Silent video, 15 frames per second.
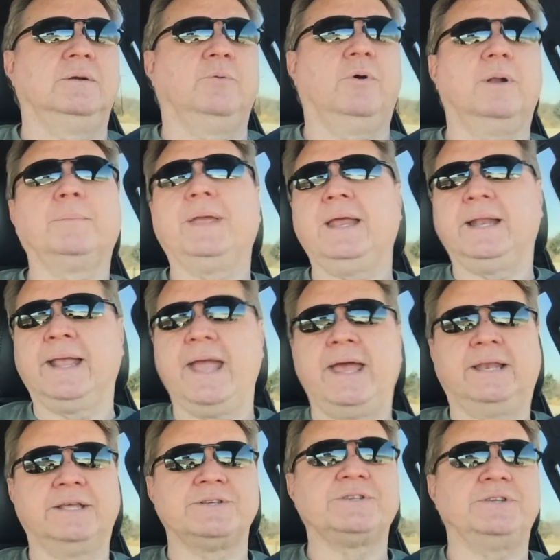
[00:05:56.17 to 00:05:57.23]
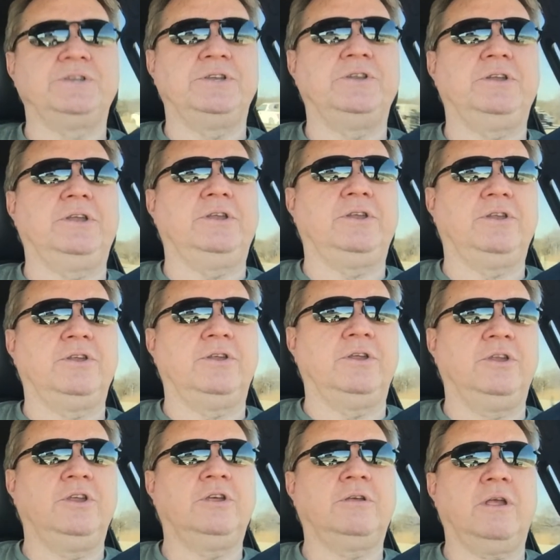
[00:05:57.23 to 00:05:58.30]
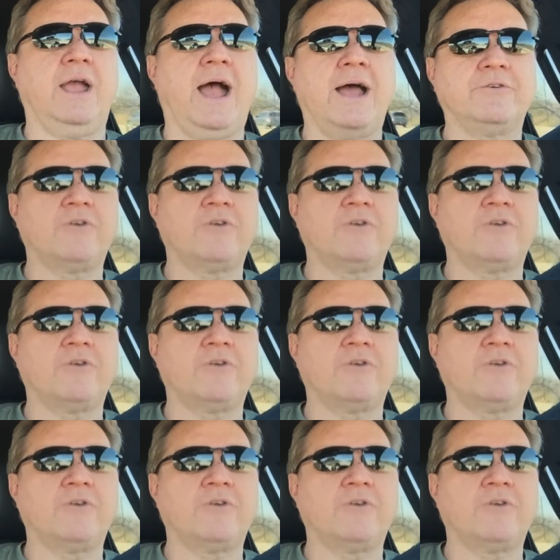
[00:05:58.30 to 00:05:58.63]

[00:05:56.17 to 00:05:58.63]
What I'm getting at is, I